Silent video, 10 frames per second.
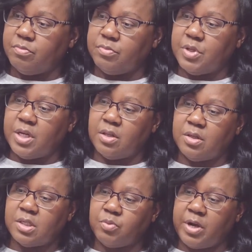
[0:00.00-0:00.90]
Then
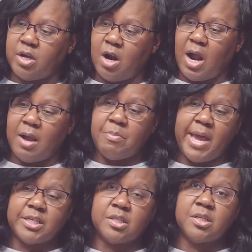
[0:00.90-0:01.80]
this right here, I
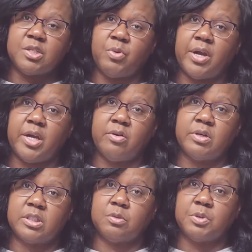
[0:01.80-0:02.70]
imagine this right here
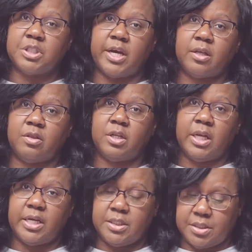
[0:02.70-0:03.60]
is to protect the
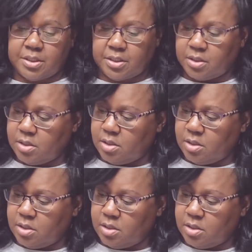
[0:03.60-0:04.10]
lace.